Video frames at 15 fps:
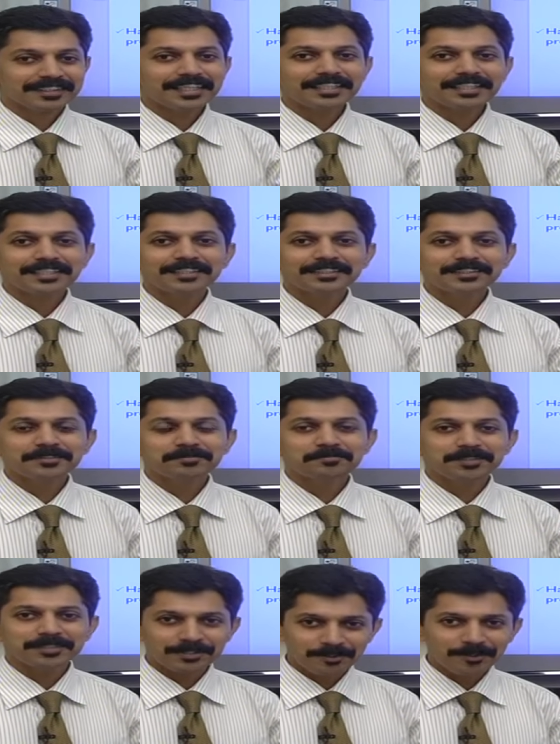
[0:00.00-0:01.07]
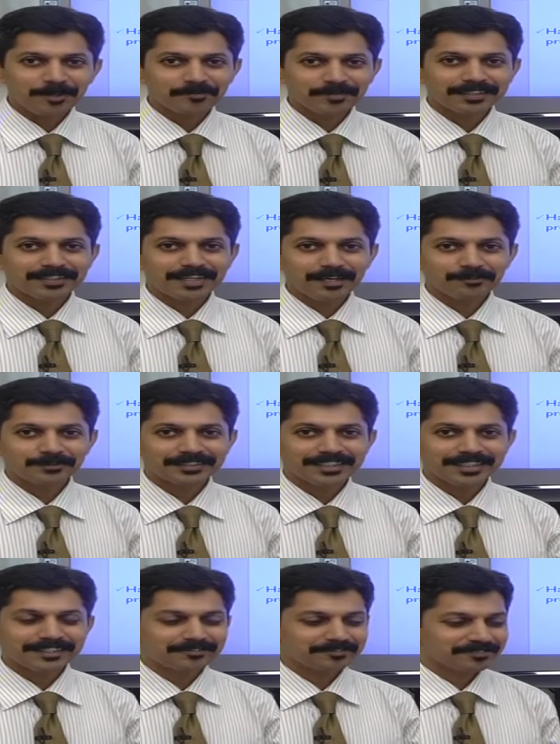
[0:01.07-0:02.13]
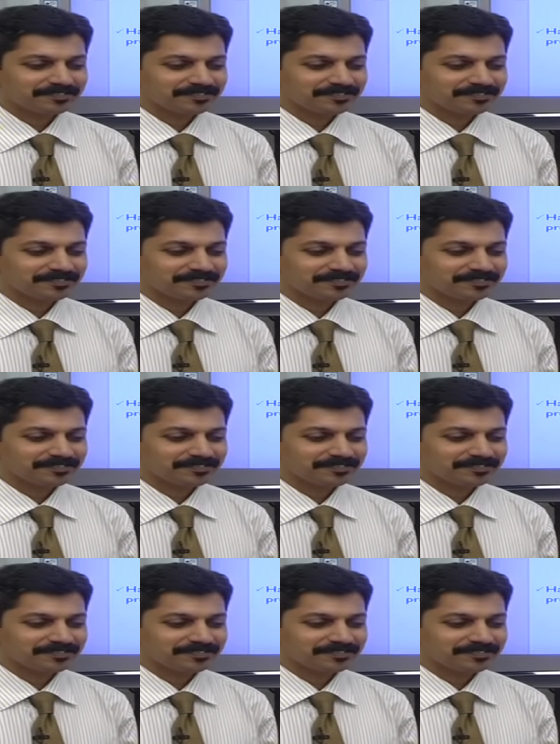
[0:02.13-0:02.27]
That is pretty common, I would say.